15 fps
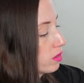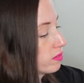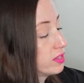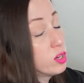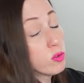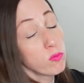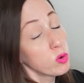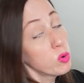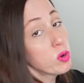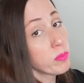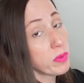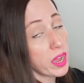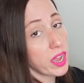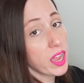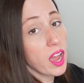didn't ruin
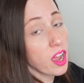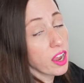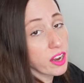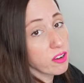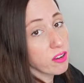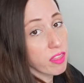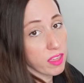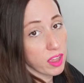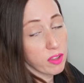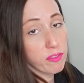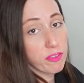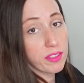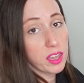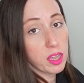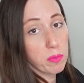my iron,
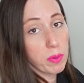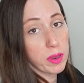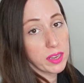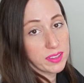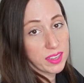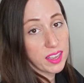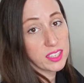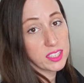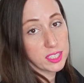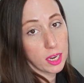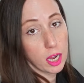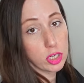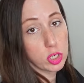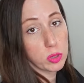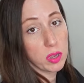thankfully, but it did get
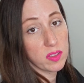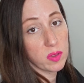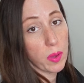stuck to it,